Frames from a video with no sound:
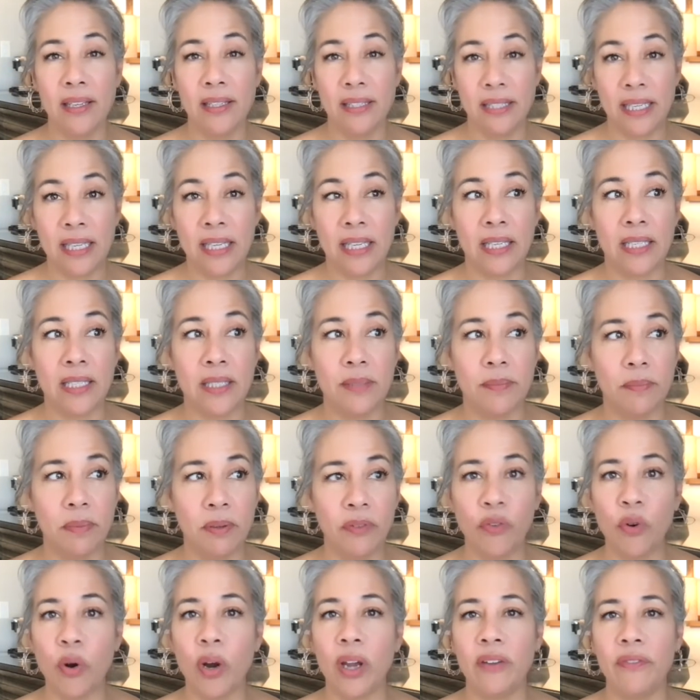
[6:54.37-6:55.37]
did
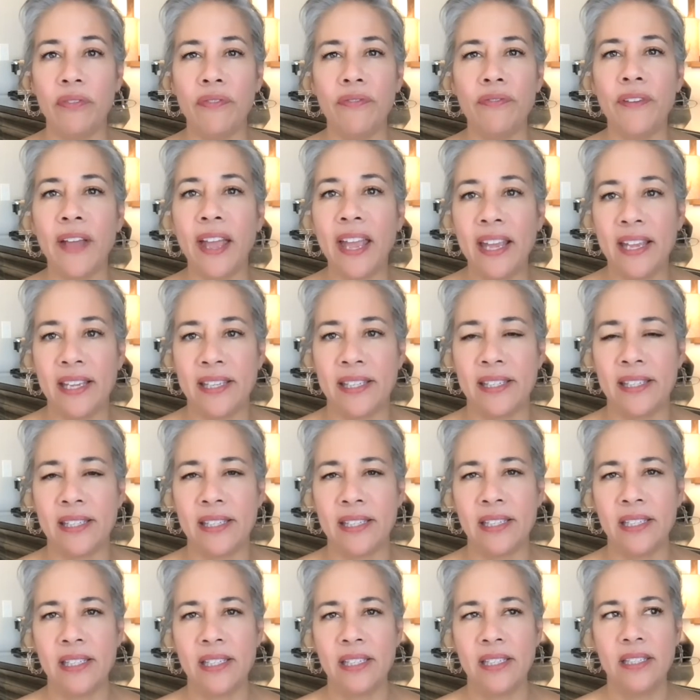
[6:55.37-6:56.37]
before I'd faced